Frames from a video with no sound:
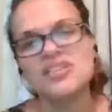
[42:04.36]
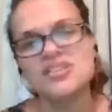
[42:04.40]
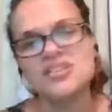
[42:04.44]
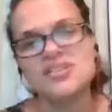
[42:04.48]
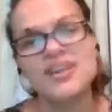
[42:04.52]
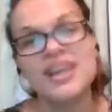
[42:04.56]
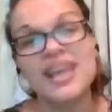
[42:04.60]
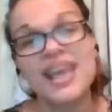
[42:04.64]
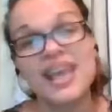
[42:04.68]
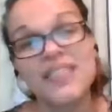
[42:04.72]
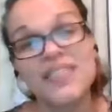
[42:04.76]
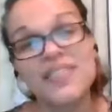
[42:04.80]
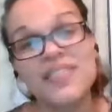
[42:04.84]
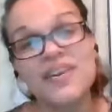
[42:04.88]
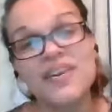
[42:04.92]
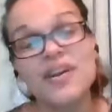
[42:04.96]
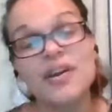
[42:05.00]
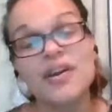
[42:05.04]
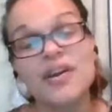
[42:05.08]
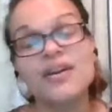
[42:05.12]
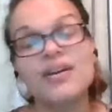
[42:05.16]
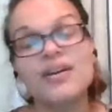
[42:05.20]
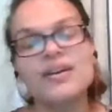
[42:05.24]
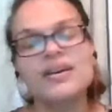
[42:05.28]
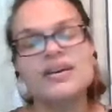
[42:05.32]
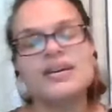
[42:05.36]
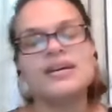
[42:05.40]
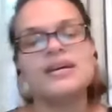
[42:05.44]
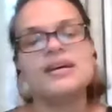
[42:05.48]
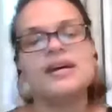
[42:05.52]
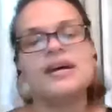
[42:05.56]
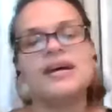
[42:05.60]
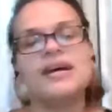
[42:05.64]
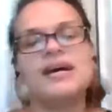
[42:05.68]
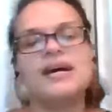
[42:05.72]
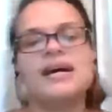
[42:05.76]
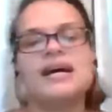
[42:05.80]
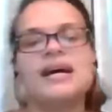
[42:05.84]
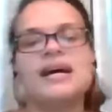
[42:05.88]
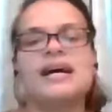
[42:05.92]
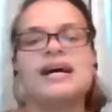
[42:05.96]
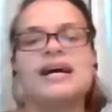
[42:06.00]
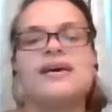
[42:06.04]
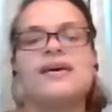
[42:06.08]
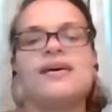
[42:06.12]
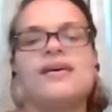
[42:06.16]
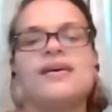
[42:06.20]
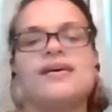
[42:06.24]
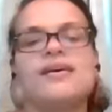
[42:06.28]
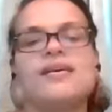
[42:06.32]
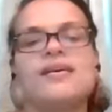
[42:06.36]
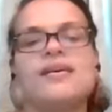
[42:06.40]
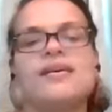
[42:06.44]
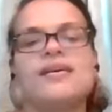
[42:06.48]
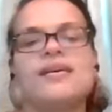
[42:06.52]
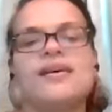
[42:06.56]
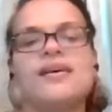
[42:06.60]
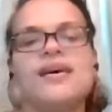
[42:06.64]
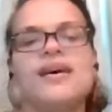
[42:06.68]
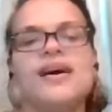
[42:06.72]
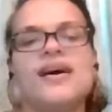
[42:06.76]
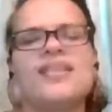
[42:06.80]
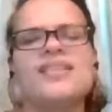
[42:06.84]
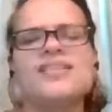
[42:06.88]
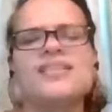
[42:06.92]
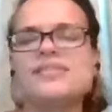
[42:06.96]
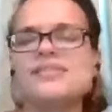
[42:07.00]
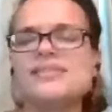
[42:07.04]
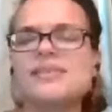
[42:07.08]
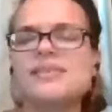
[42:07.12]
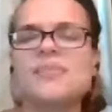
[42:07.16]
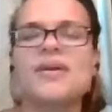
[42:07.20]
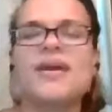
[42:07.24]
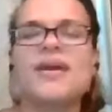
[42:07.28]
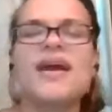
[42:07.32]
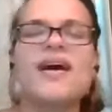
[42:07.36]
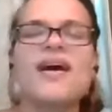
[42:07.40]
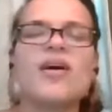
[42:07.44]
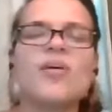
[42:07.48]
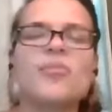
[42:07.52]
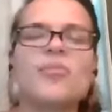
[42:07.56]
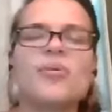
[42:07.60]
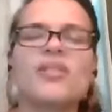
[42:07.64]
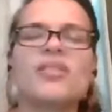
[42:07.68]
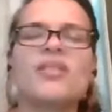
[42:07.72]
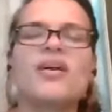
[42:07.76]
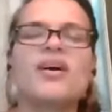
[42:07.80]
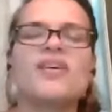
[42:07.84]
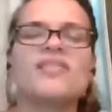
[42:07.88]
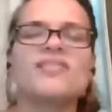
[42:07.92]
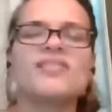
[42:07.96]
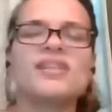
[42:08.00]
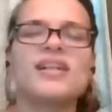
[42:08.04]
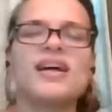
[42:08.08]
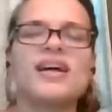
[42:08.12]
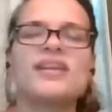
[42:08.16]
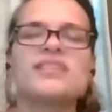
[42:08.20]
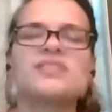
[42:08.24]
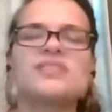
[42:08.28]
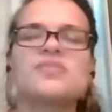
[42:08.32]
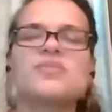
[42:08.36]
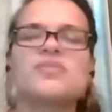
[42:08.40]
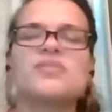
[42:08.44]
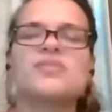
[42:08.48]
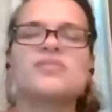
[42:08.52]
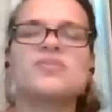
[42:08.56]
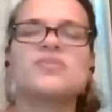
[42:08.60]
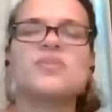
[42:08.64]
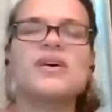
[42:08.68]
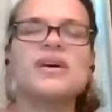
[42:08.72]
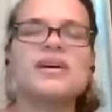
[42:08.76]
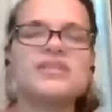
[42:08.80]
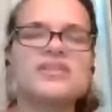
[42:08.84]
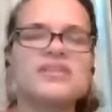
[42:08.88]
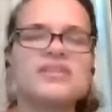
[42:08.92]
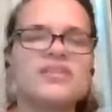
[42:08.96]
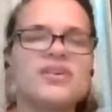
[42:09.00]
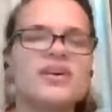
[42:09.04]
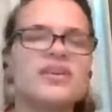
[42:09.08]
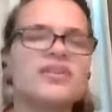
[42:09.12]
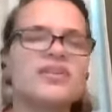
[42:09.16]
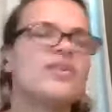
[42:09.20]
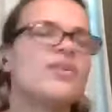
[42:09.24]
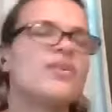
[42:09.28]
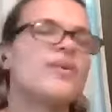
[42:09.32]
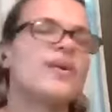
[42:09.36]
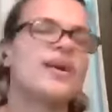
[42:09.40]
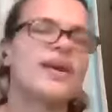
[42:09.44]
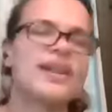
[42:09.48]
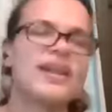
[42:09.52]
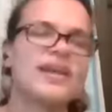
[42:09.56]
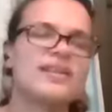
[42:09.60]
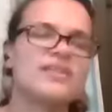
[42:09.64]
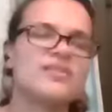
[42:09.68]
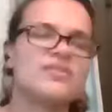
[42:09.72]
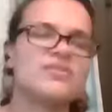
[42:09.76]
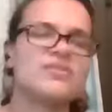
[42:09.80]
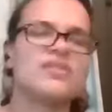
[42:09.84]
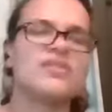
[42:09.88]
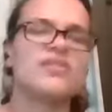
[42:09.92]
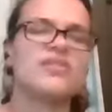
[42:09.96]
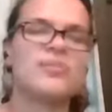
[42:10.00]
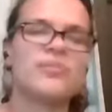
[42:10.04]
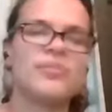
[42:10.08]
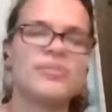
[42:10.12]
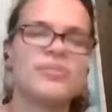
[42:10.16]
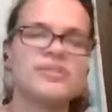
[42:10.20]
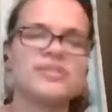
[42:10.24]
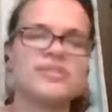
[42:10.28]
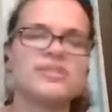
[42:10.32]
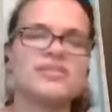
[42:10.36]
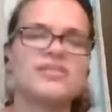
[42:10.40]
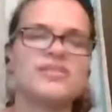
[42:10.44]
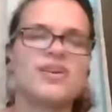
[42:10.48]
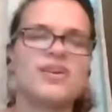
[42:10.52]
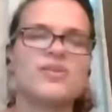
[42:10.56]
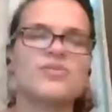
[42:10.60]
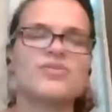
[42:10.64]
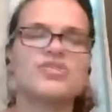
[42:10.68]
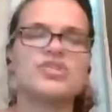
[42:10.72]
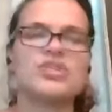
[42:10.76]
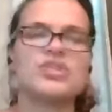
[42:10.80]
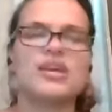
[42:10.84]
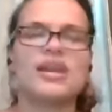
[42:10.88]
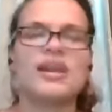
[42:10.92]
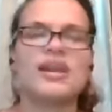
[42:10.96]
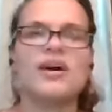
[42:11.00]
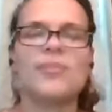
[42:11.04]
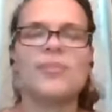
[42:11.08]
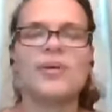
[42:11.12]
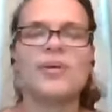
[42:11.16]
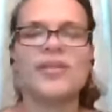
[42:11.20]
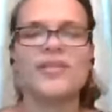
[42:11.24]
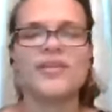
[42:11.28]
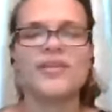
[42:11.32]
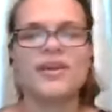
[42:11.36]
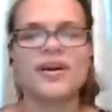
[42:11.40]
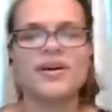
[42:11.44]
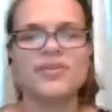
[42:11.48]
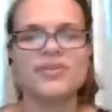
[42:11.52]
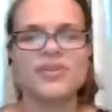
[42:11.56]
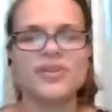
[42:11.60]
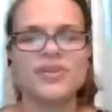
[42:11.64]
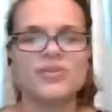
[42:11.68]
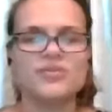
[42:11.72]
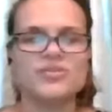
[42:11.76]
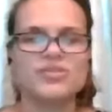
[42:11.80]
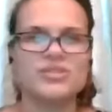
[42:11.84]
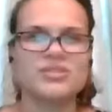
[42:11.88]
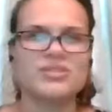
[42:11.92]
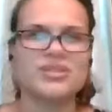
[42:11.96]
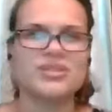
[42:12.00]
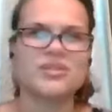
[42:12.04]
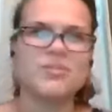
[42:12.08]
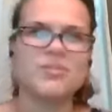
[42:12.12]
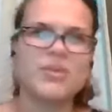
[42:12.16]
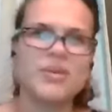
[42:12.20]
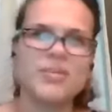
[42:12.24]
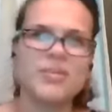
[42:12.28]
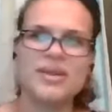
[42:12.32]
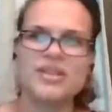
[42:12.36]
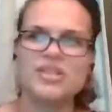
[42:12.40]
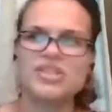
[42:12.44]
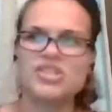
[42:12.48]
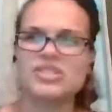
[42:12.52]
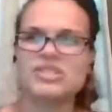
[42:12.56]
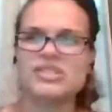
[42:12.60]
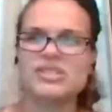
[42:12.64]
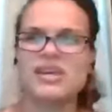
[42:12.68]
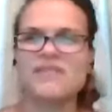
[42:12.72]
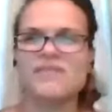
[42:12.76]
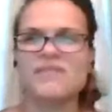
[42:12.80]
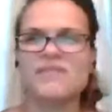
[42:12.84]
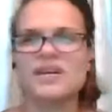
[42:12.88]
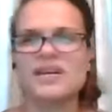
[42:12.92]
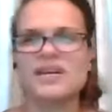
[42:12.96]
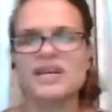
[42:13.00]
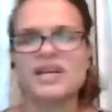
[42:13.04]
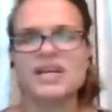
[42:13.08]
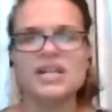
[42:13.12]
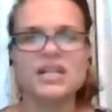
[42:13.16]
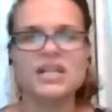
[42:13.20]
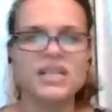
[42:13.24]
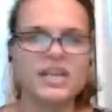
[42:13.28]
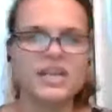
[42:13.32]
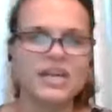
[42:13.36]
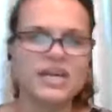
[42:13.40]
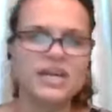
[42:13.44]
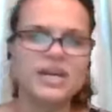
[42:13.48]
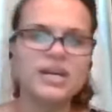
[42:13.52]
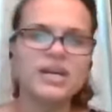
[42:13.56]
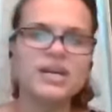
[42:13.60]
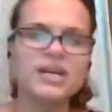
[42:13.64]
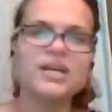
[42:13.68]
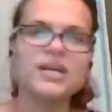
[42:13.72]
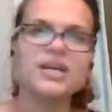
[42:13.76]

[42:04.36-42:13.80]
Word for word: to do to get there? Uh, and this is something I help a lot of clients with as well. I, you know, again, I do a little business coaching and help other health coaches and women just get very clear